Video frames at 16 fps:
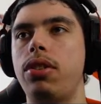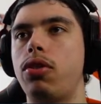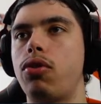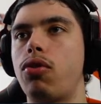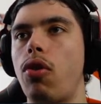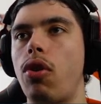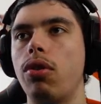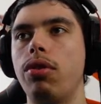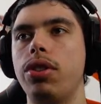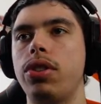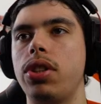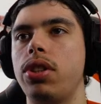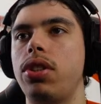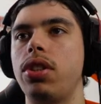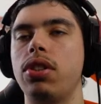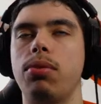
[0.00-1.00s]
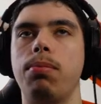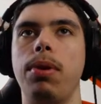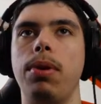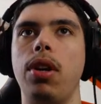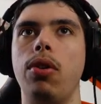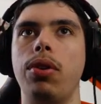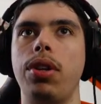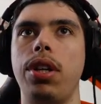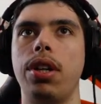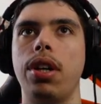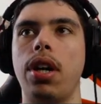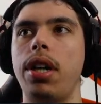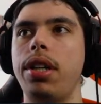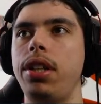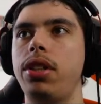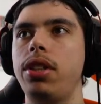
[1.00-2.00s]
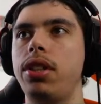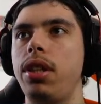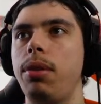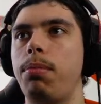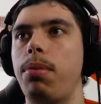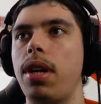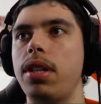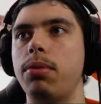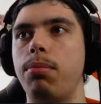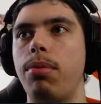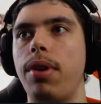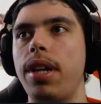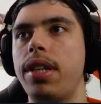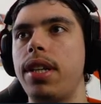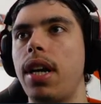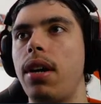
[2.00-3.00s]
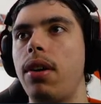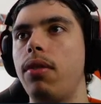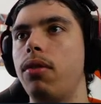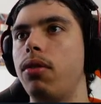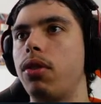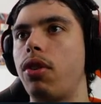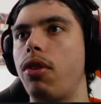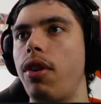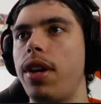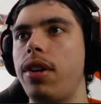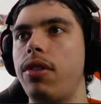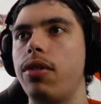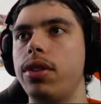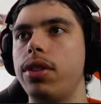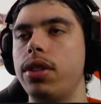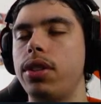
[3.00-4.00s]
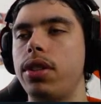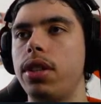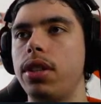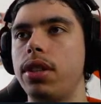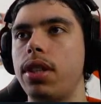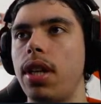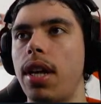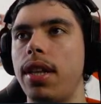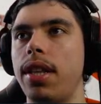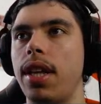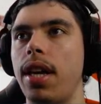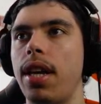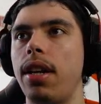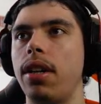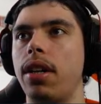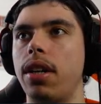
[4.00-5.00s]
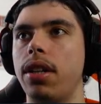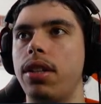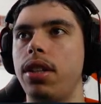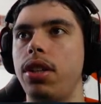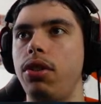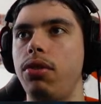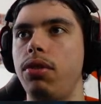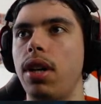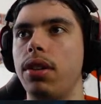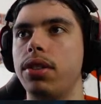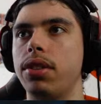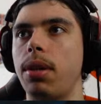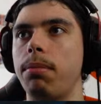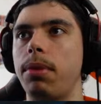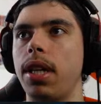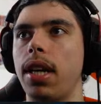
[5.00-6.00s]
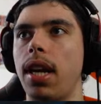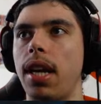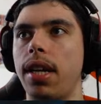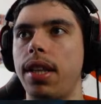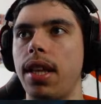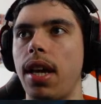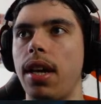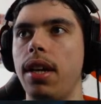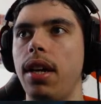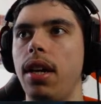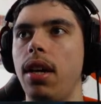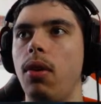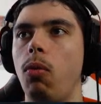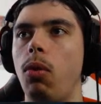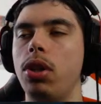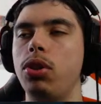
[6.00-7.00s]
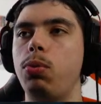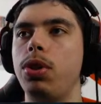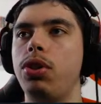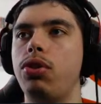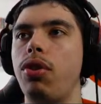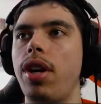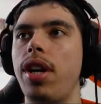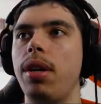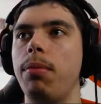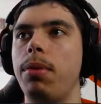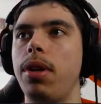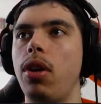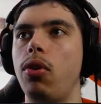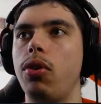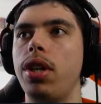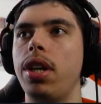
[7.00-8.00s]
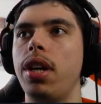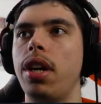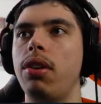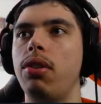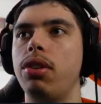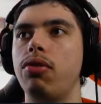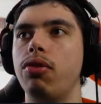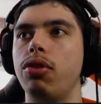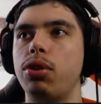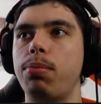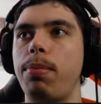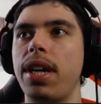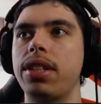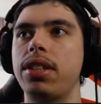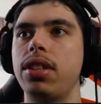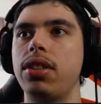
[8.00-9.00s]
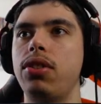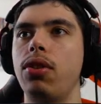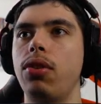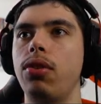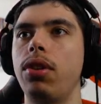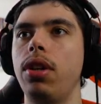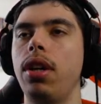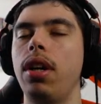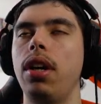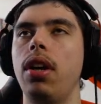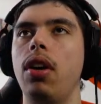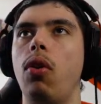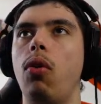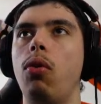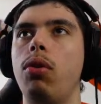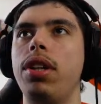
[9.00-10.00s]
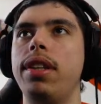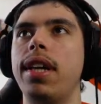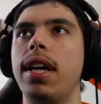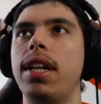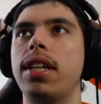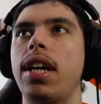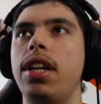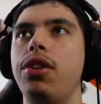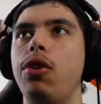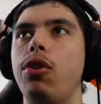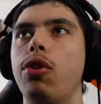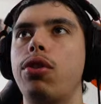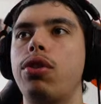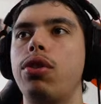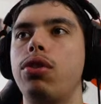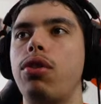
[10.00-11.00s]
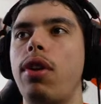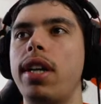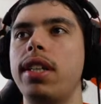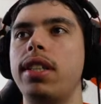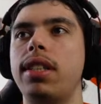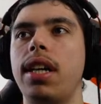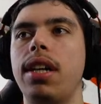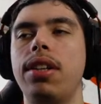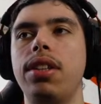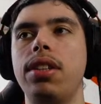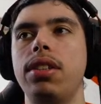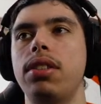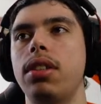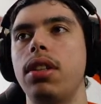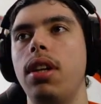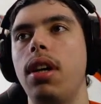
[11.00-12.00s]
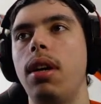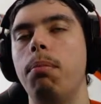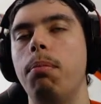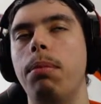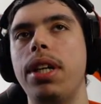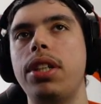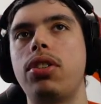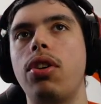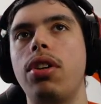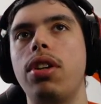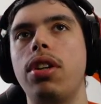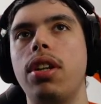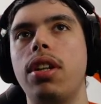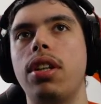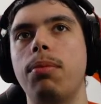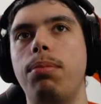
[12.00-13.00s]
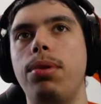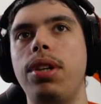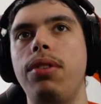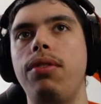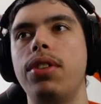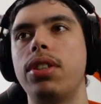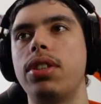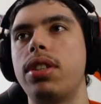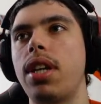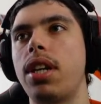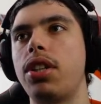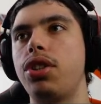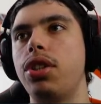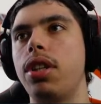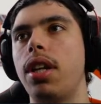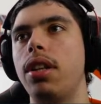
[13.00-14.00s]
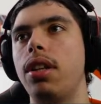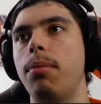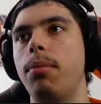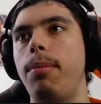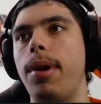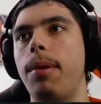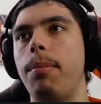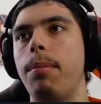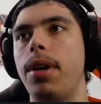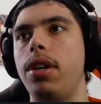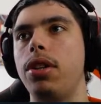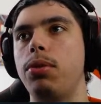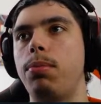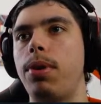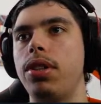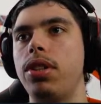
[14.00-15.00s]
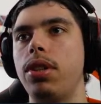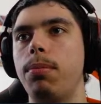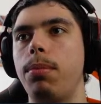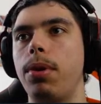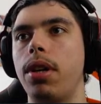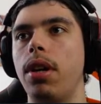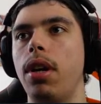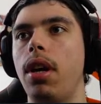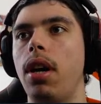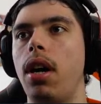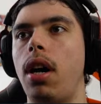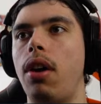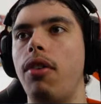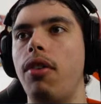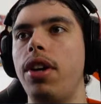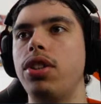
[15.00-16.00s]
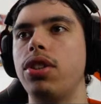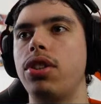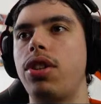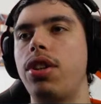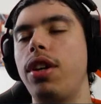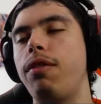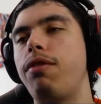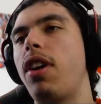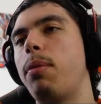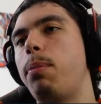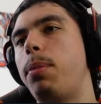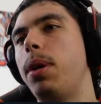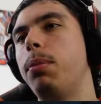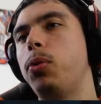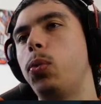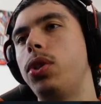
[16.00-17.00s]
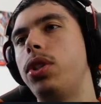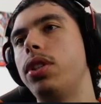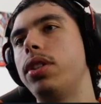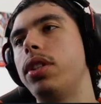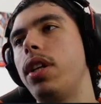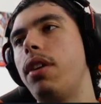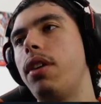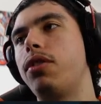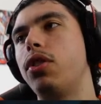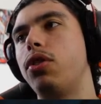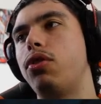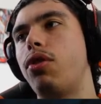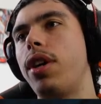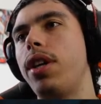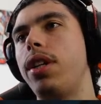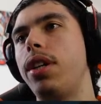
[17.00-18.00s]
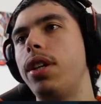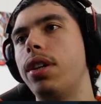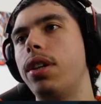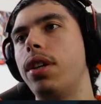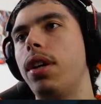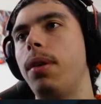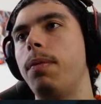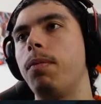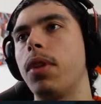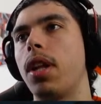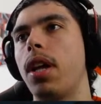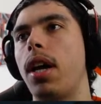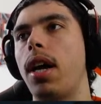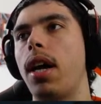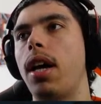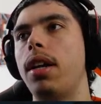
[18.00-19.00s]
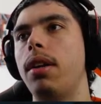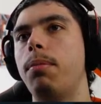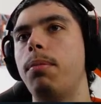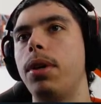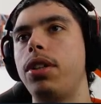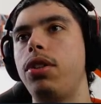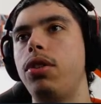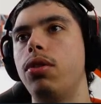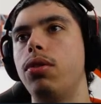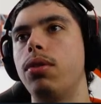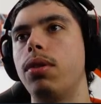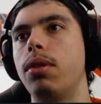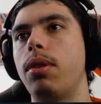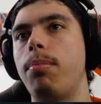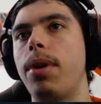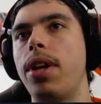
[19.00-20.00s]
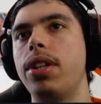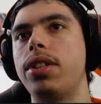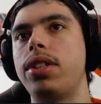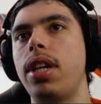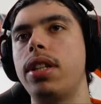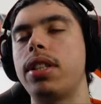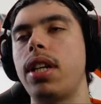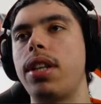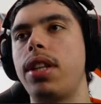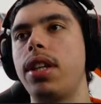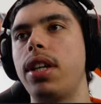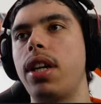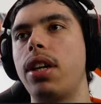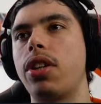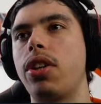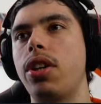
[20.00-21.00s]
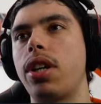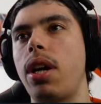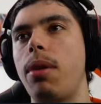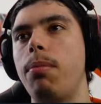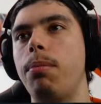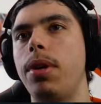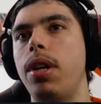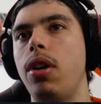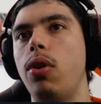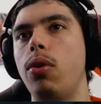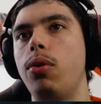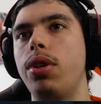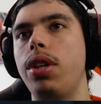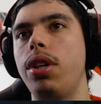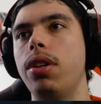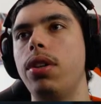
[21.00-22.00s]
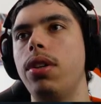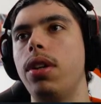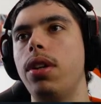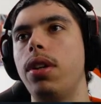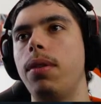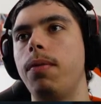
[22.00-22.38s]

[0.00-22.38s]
strong resistance below here. I need to see price break down, create resistance, and then continue down. Something like that. Once we're trading below here and it respects this zone, only then can you look to try sell this based on the previous session and the bearish pressure. But our range is 35 pips, which is enough to trade here. But you know, the better sells I think are gonna come below here.